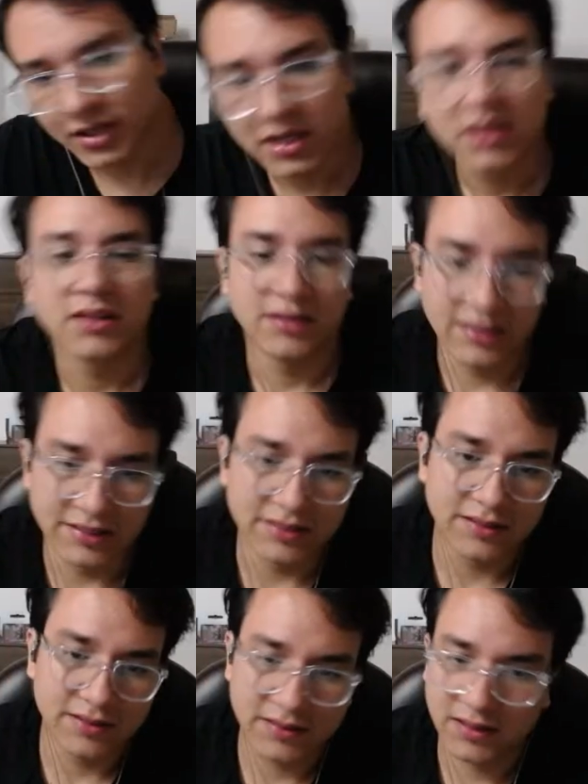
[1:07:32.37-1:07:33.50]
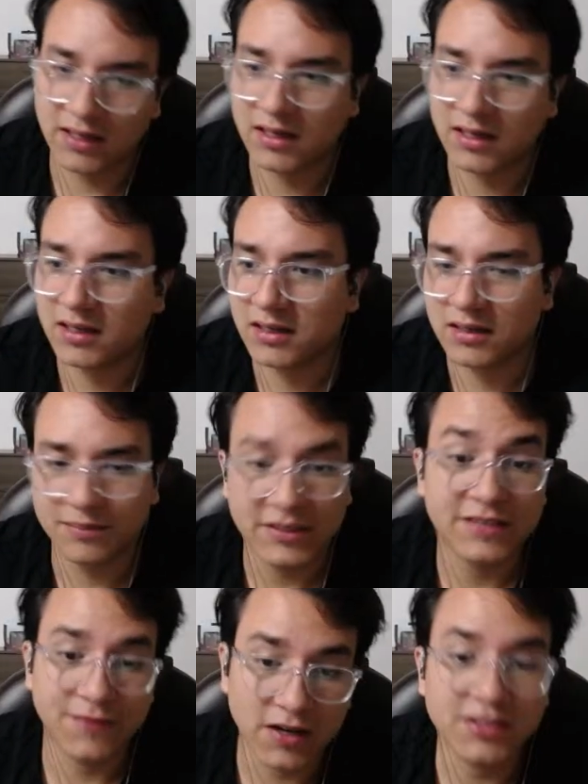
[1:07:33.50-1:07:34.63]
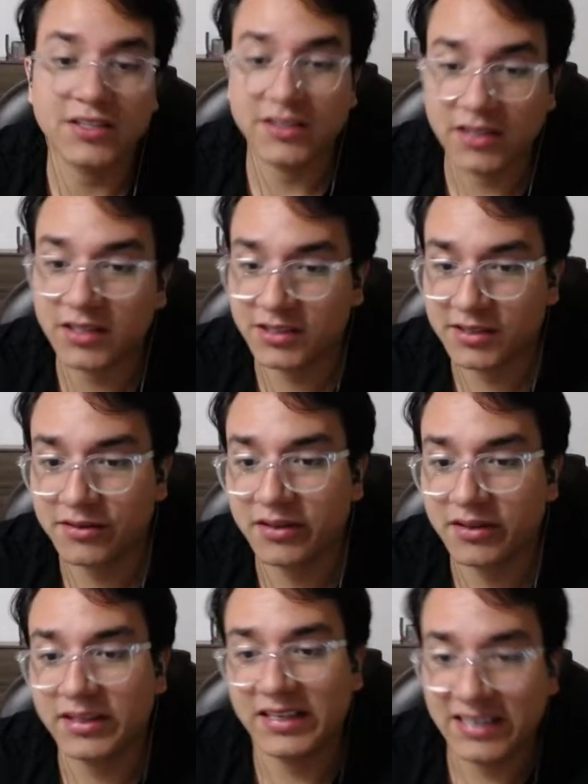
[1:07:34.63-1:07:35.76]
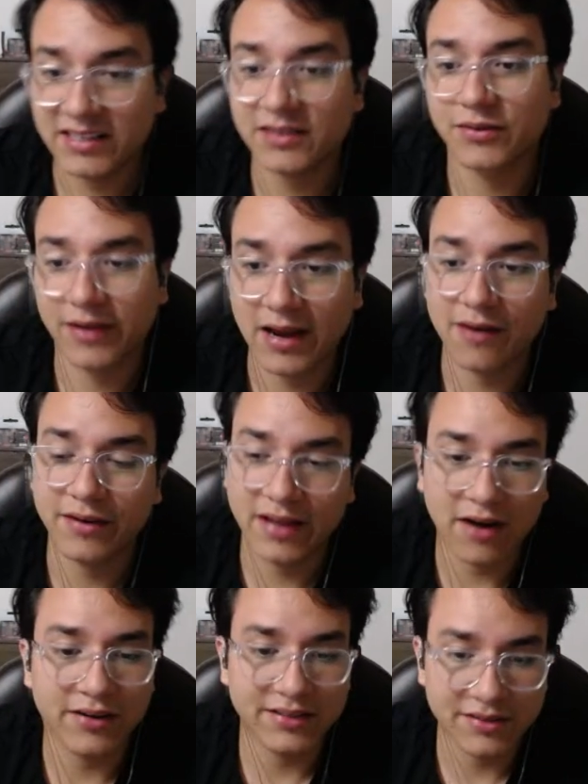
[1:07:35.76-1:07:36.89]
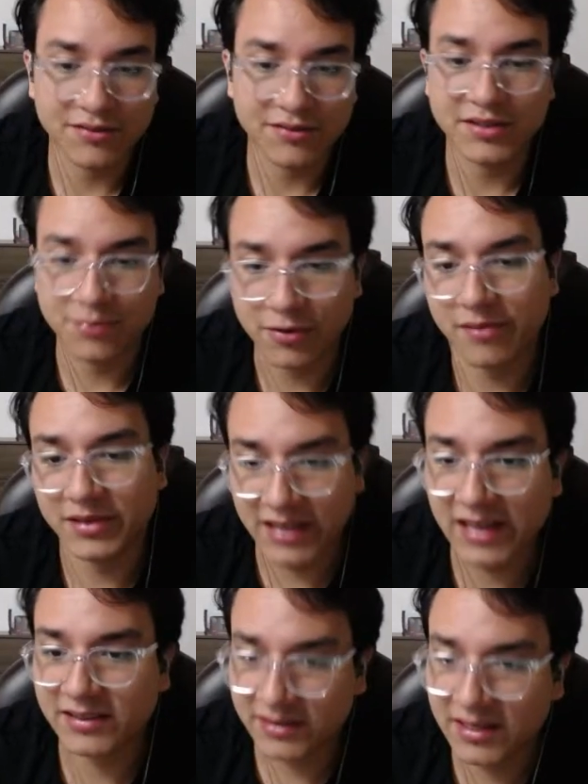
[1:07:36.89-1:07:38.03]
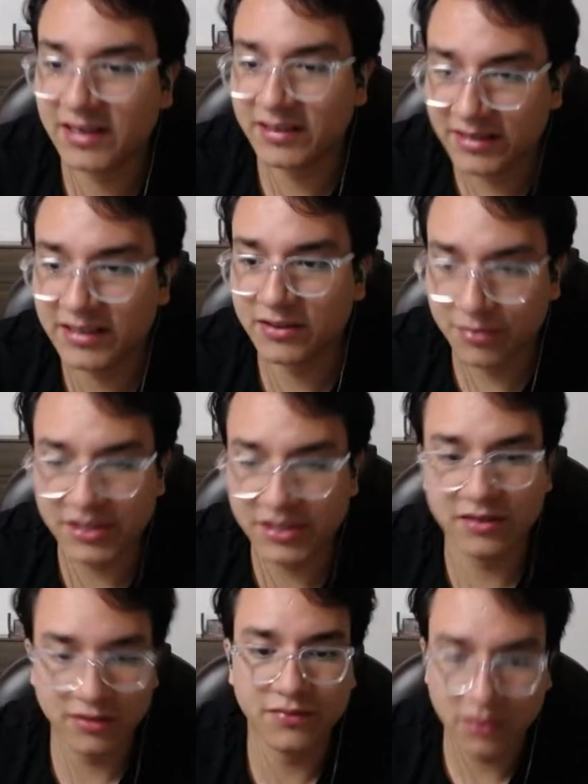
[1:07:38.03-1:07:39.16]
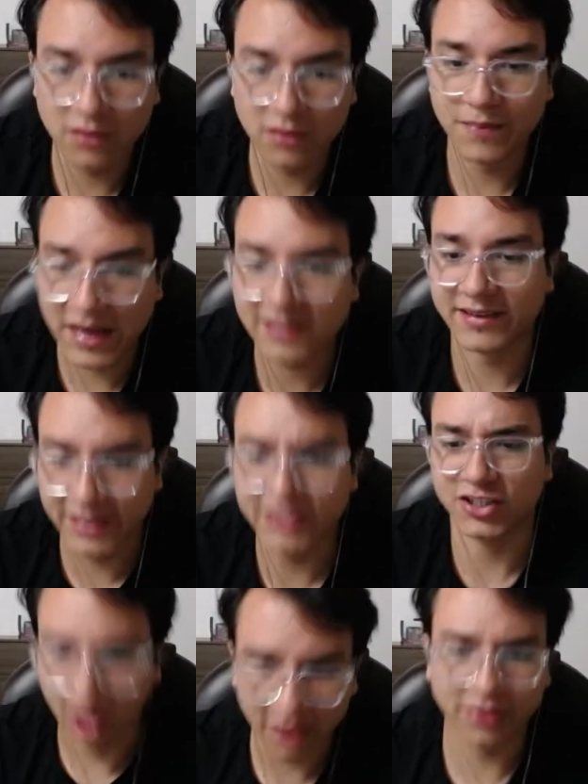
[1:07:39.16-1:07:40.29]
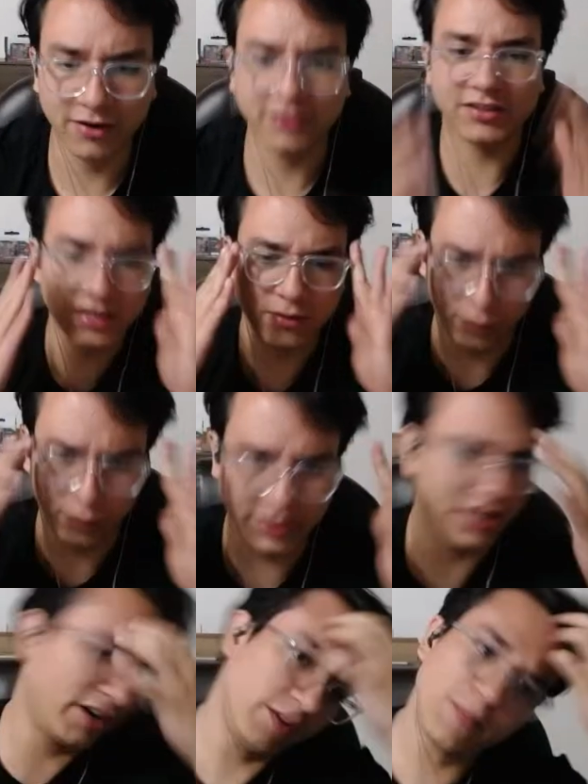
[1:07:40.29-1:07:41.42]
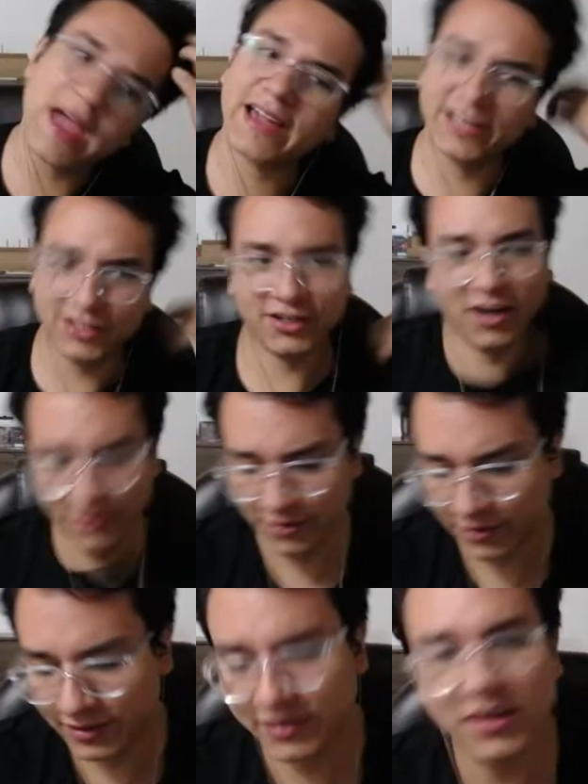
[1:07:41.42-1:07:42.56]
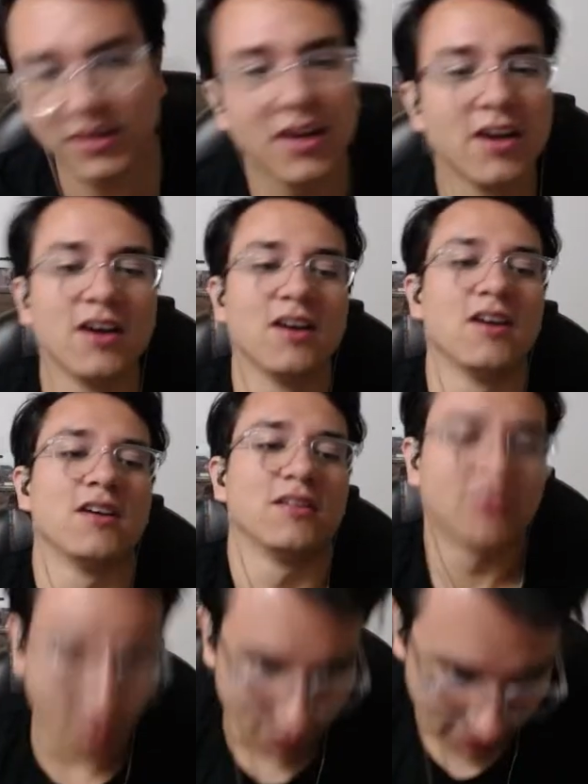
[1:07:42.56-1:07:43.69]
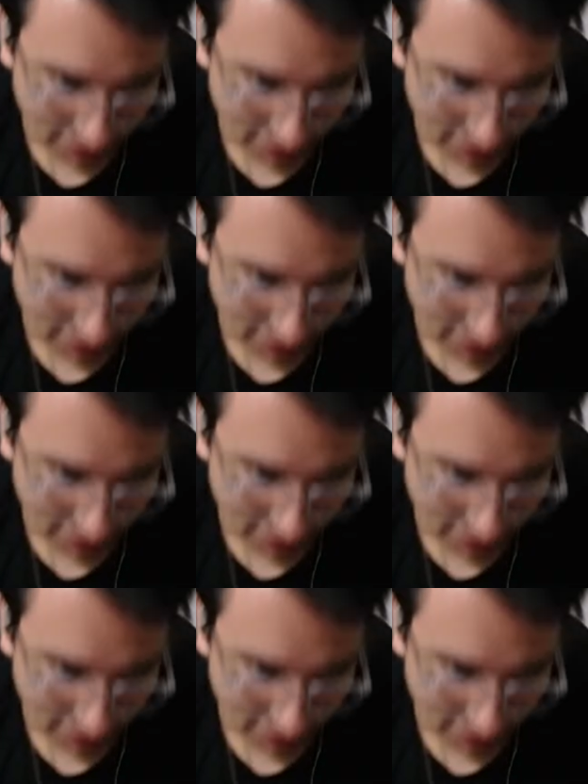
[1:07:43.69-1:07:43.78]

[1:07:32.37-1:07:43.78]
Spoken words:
This function is not generally needed to carry out asynchronous programming tasks. Instead, it is needed to be used for package authors, and we are package authors. So we're going to be